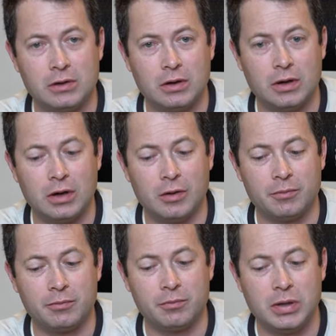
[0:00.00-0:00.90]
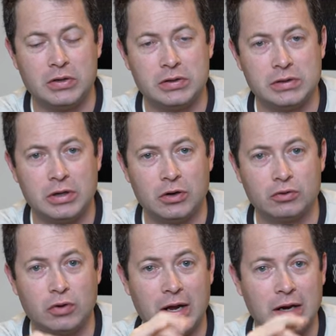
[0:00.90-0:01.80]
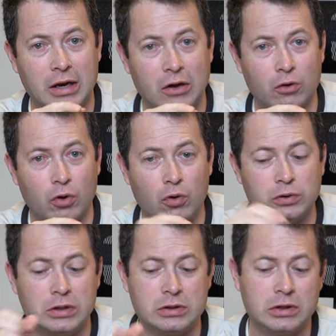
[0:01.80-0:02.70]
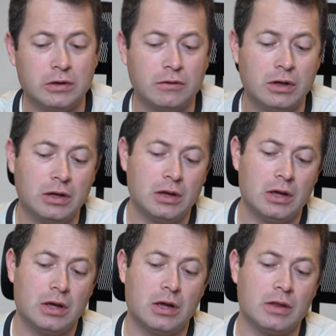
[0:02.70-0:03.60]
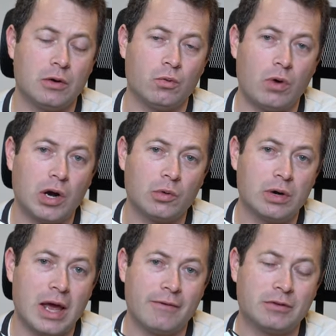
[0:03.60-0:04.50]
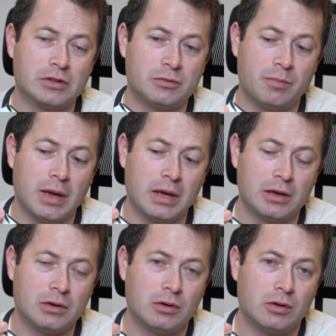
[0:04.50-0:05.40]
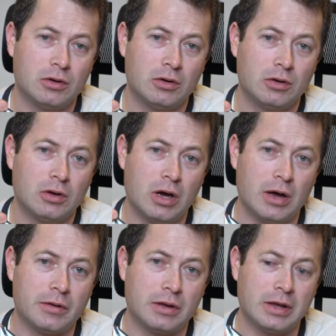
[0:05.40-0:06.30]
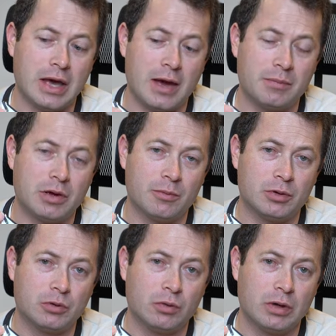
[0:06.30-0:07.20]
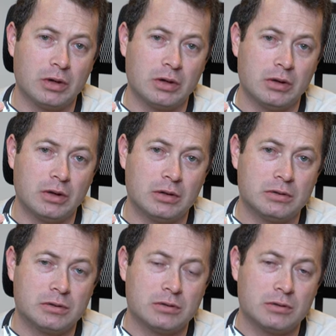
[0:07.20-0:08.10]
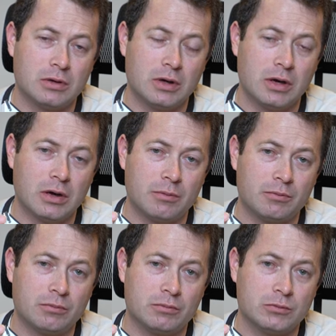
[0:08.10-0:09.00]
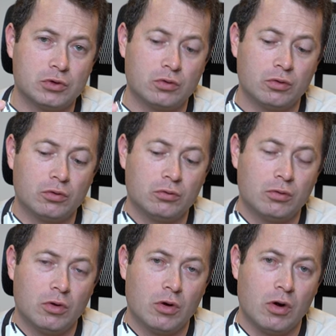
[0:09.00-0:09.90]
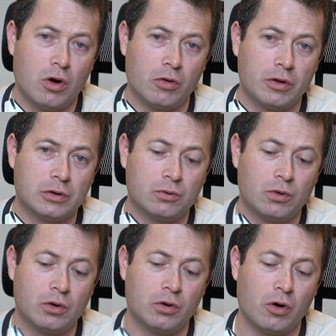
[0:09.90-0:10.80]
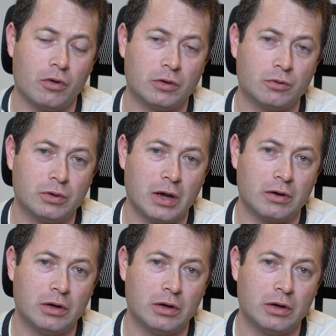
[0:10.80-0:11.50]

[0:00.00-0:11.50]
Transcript: um, pieces here, so I had it on low sensitivity. Then water would have to span uh, the gap here between this um, screw or this one or this one down